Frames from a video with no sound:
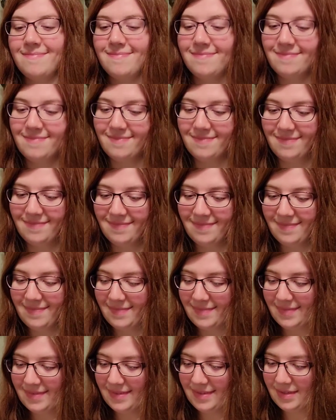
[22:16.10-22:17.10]

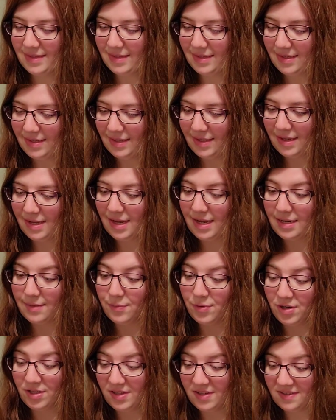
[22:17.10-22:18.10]
I had to
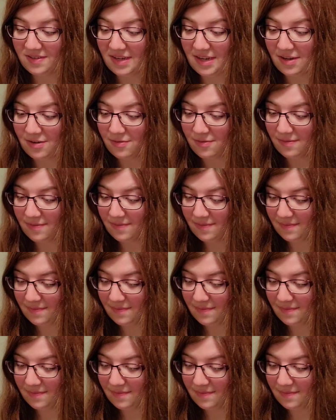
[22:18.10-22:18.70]
bring this out.